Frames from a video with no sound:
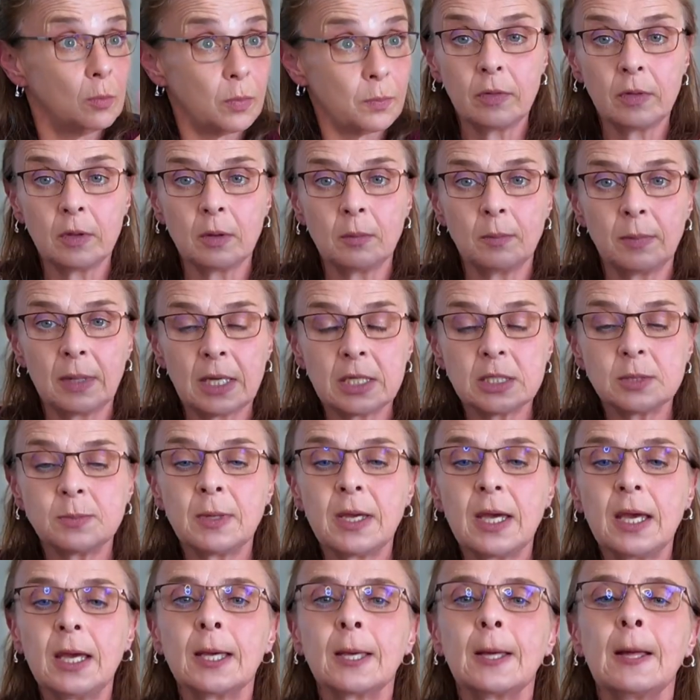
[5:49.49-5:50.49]
on the blood
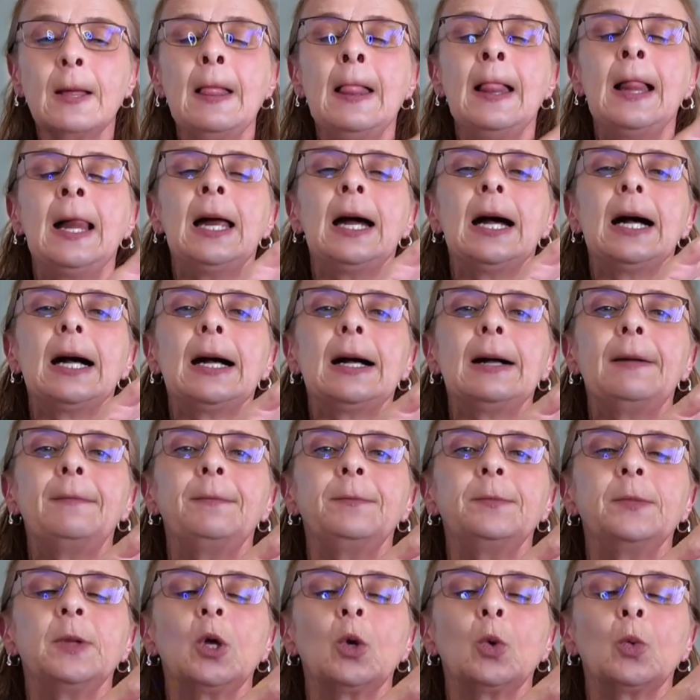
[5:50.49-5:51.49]
bag.
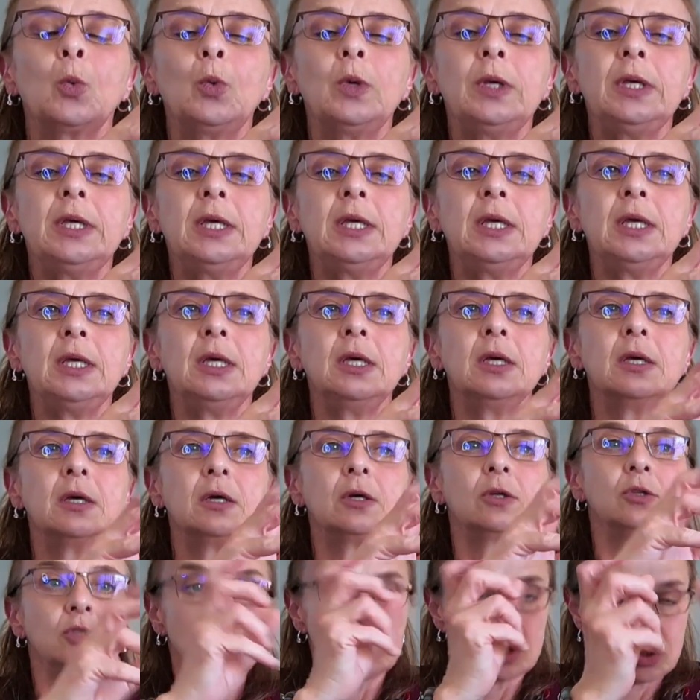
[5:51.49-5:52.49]

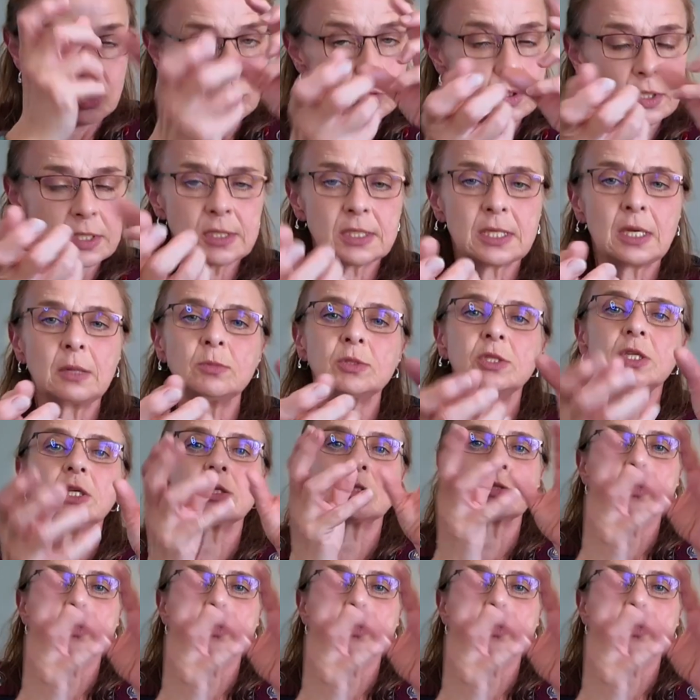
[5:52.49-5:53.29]
We do the same